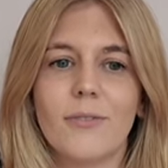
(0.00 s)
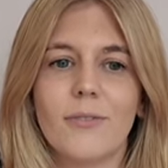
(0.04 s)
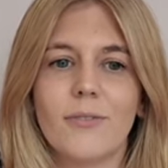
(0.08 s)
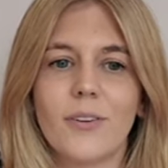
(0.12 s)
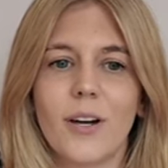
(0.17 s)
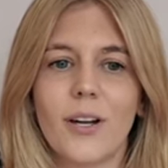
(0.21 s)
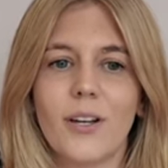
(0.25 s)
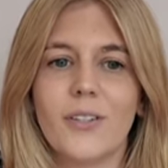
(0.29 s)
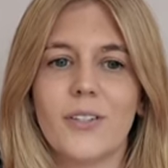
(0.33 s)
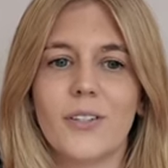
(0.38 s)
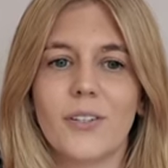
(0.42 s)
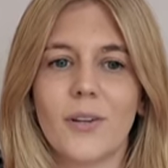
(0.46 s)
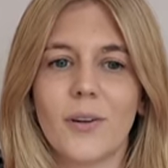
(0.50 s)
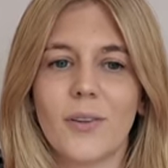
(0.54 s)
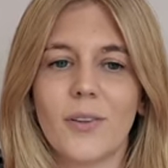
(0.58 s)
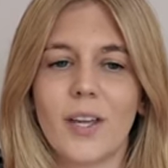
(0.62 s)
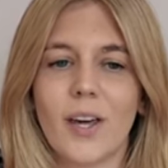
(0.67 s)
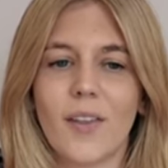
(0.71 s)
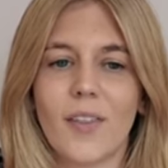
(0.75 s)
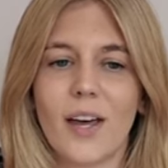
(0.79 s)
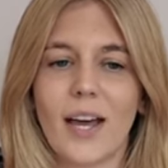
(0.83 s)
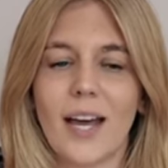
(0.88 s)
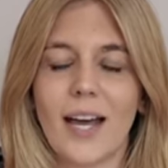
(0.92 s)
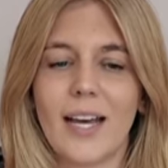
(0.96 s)
Foden, on the
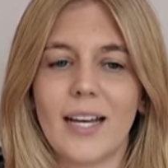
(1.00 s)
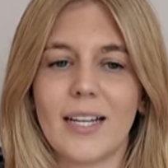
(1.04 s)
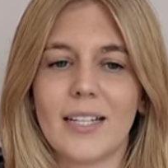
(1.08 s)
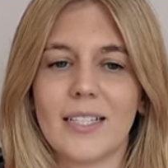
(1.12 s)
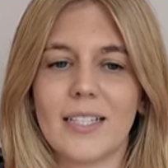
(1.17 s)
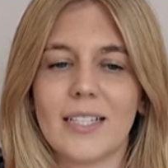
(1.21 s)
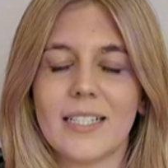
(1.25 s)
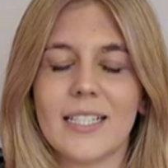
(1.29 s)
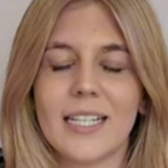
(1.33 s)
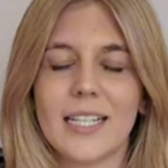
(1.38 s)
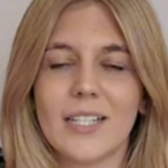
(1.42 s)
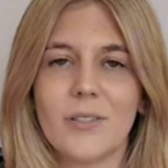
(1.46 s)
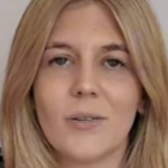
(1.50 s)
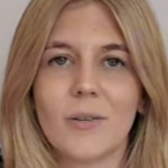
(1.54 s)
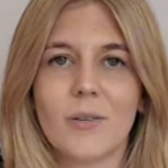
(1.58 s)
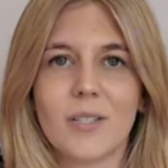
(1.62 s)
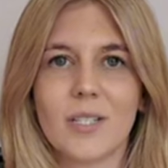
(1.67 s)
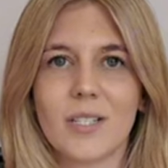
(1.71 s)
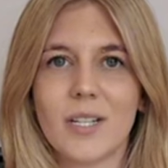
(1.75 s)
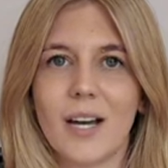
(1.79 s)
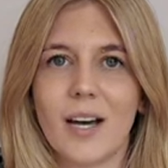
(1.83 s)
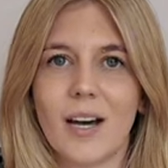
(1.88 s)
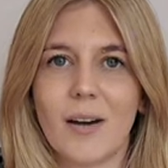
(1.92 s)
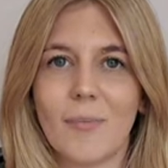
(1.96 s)
other hand, did not
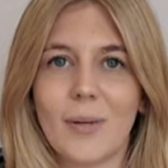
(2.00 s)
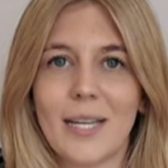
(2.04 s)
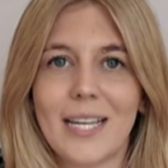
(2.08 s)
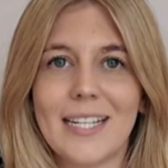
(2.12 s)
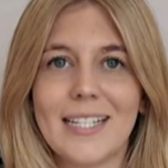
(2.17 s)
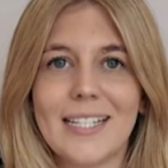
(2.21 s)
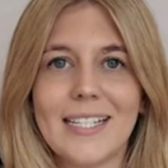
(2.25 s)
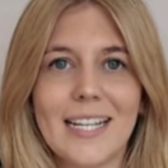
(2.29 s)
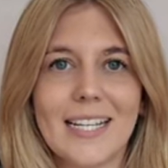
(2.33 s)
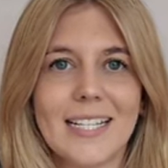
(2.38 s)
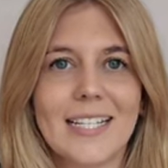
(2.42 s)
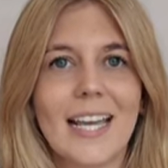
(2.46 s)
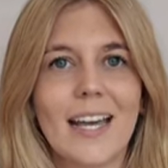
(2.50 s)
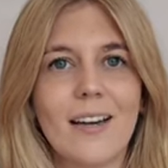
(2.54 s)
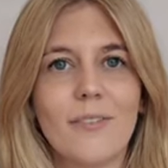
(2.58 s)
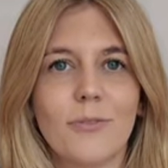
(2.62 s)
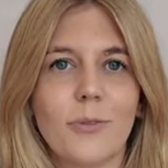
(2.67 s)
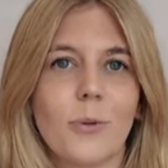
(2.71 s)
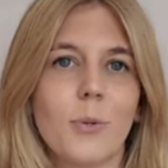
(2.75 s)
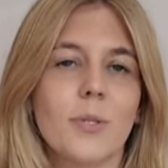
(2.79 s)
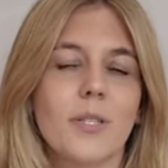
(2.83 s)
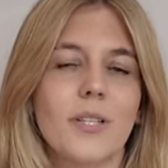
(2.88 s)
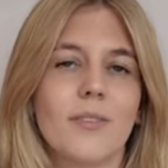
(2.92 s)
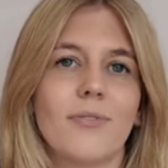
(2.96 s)
start, but he did get
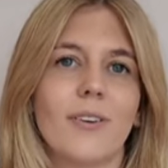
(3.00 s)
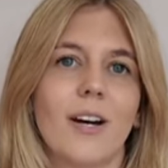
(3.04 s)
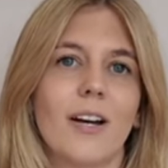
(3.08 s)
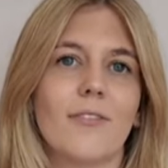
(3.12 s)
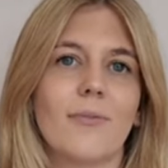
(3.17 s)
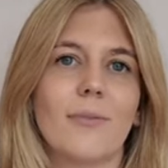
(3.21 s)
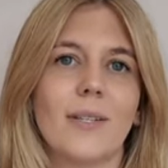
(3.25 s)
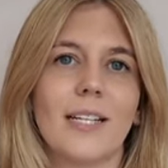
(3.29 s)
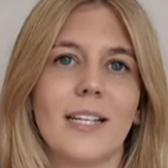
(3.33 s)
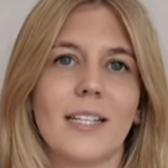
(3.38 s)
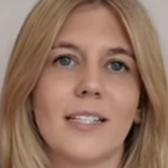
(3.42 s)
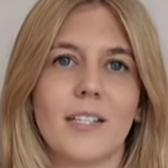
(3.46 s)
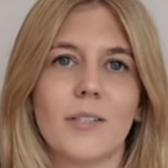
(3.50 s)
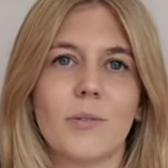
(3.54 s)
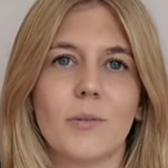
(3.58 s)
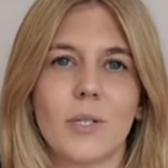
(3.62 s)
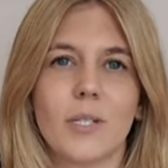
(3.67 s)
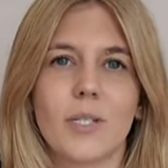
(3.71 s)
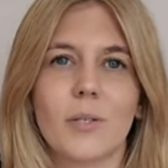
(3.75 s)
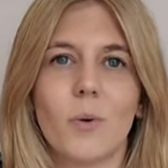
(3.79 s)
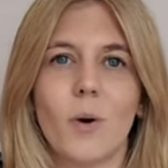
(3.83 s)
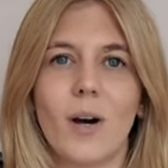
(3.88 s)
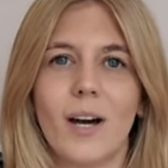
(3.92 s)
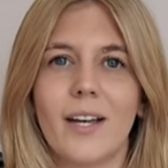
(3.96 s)
45 minutes, which
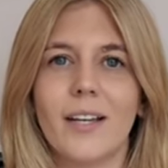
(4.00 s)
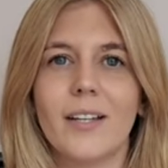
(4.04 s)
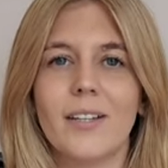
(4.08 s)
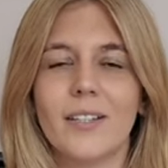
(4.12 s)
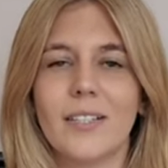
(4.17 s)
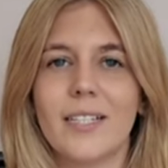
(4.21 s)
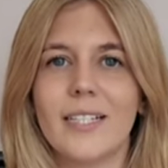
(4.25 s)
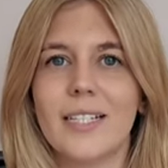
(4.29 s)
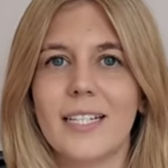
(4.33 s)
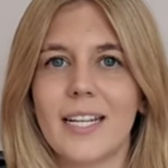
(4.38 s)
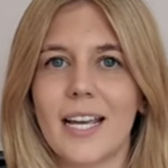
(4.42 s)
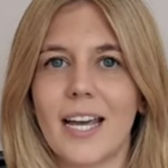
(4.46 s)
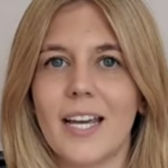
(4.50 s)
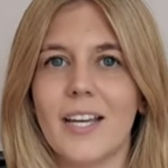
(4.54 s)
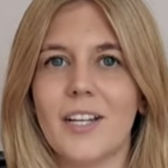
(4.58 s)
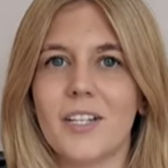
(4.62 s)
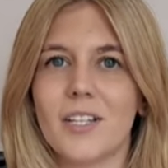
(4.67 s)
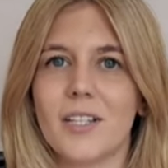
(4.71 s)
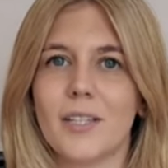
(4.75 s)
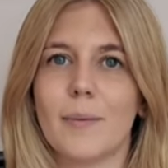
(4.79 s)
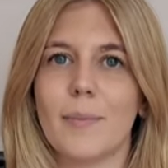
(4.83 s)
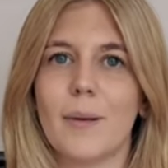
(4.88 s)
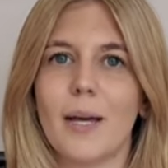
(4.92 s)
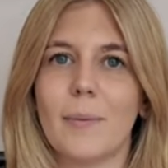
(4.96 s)
was quite a good
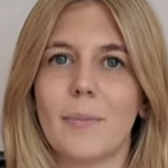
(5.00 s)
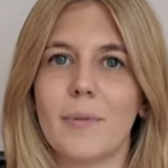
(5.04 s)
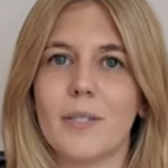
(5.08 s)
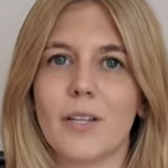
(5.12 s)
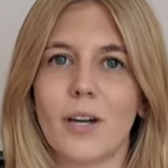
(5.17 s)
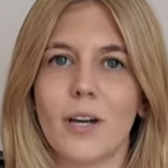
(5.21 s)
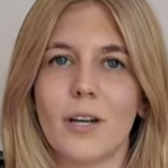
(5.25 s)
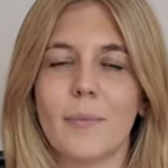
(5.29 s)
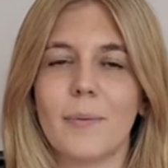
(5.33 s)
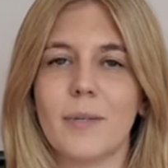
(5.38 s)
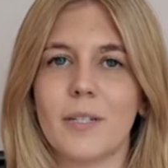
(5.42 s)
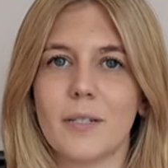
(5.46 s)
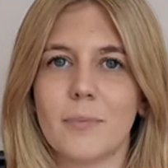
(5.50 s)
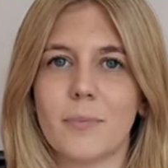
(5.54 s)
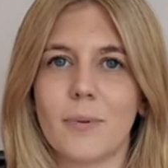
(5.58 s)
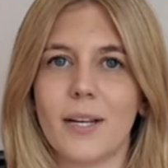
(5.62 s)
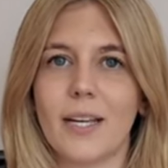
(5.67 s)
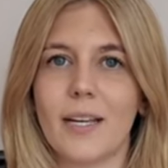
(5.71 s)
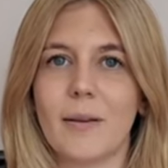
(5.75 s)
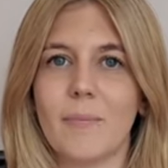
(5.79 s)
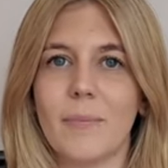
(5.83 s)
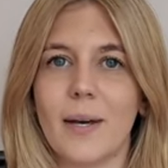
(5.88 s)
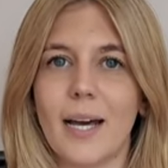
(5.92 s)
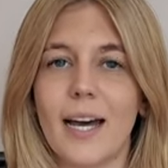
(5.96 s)
indication that Pep is hoping to
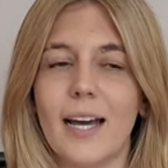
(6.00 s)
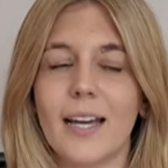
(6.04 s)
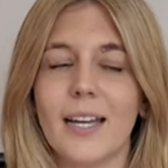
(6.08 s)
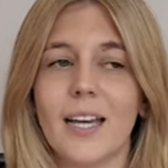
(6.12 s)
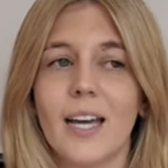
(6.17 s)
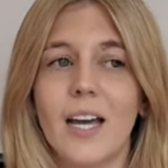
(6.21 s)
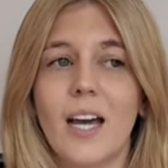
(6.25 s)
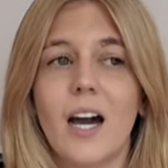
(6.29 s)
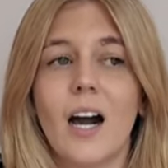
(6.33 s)
bring him back.